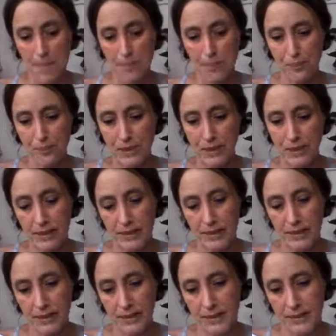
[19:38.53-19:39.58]

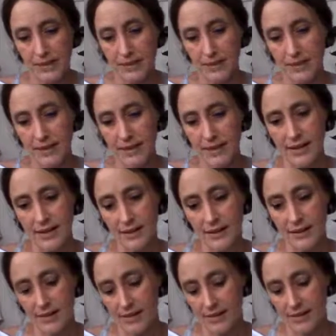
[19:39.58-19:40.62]
Let's kind
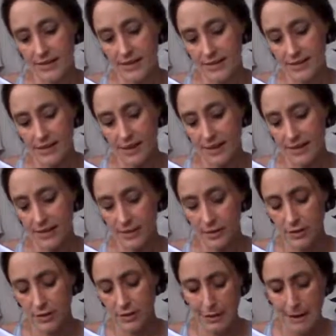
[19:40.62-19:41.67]
of just ask
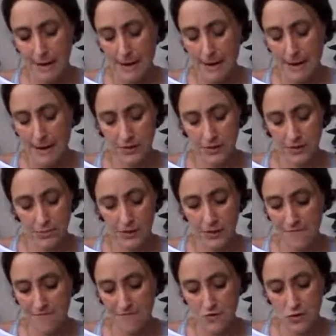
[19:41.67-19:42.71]
Spirit to bring
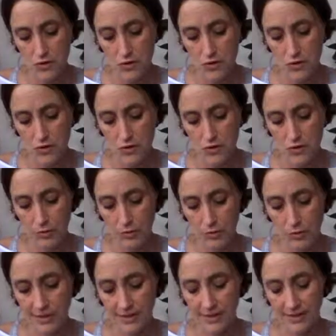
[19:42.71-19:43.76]
forth some
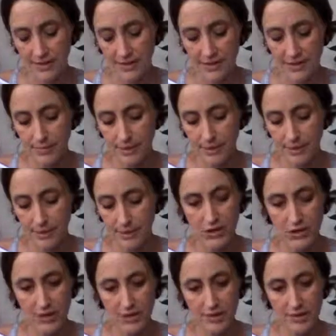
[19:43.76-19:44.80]
clear, concise
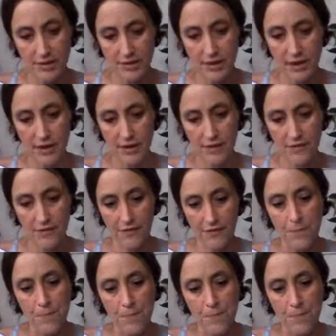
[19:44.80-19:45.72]
messages of